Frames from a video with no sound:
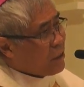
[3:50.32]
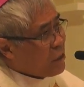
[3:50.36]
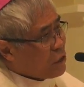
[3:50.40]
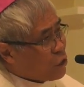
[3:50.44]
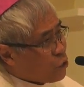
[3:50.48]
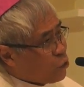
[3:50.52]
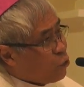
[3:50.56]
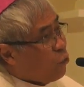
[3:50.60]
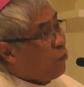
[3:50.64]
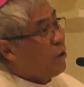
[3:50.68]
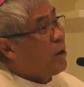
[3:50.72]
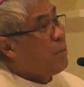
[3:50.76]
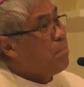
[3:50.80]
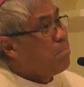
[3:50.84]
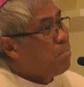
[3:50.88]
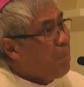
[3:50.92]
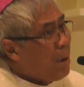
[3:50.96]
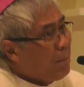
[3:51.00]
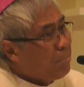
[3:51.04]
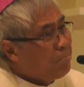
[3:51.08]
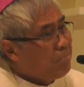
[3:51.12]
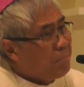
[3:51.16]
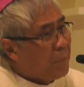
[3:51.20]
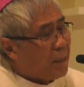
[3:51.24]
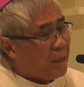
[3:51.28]
is to
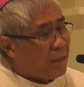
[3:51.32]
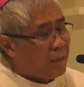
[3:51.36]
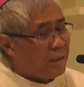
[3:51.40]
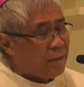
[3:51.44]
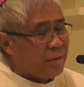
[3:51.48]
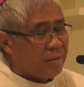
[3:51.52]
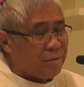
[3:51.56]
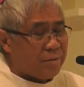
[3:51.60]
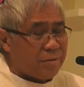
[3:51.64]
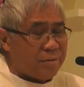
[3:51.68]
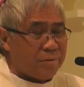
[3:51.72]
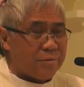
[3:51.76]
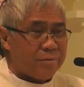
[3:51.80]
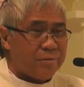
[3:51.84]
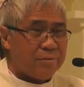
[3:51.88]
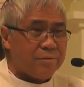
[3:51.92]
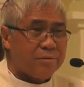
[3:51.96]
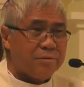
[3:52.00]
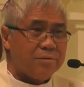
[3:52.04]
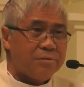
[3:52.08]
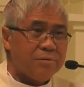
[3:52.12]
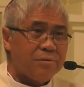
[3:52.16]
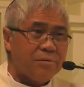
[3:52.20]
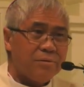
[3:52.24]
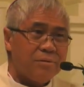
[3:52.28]
remember
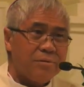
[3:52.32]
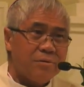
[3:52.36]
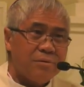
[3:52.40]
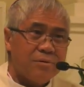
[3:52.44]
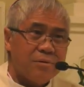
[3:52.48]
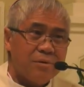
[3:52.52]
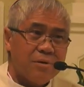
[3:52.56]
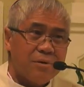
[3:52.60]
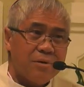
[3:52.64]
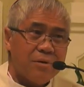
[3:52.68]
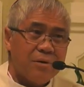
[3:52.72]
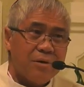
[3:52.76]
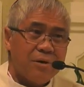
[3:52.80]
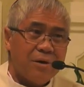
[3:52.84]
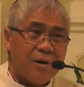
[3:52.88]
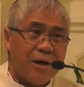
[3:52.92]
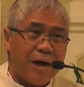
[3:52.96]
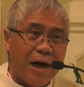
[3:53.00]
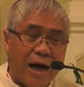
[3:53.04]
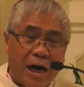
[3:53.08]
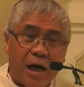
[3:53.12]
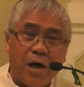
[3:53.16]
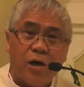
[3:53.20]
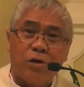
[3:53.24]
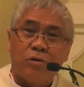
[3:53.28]

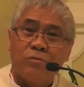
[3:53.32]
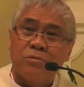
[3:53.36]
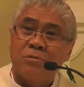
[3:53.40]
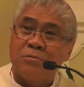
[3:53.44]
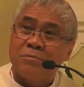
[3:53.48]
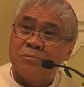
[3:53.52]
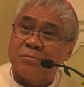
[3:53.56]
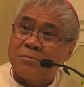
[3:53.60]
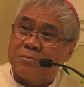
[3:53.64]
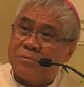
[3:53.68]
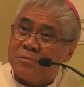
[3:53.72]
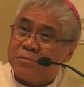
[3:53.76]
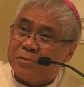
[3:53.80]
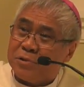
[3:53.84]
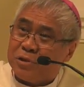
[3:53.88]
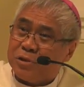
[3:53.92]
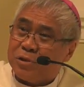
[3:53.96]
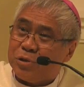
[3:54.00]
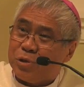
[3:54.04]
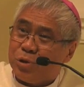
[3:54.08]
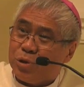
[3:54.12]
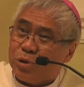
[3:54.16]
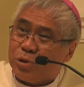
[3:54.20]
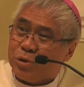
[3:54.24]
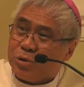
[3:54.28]
how
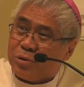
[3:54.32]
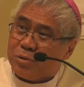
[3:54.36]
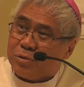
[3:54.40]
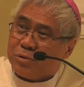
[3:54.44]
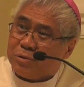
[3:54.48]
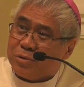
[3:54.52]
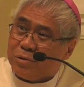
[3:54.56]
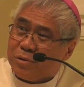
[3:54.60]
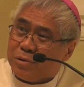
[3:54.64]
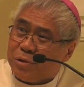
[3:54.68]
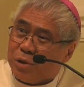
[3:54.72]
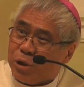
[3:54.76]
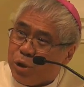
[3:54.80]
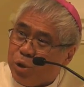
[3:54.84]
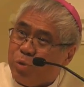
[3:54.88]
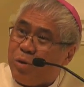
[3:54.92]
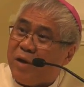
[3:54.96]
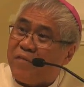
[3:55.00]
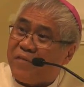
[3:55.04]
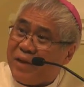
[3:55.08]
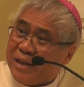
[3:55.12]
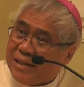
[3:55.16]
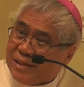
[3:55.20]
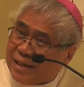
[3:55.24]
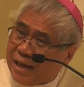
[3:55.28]
you
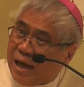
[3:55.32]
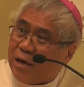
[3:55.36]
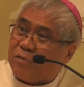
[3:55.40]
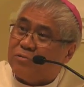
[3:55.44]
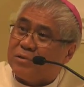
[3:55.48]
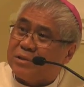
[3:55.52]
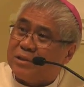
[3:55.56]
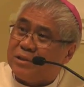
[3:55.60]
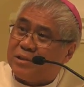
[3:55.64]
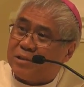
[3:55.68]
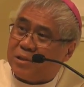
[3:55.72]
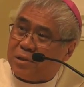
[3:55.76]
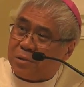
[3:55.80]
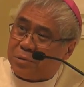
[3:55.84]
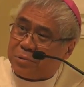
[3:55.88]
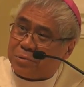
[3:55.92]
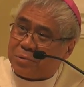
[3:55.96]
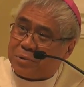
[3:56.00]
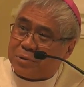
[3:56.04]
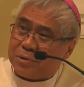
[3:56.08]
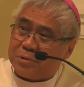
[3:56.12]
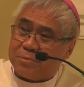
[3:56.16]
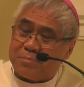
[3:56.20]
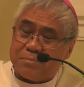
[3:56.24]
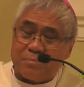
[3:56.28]
have encountered the
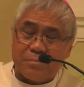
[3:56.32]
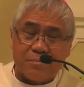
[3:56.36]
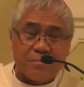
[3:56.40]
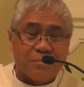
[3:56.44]
Lord.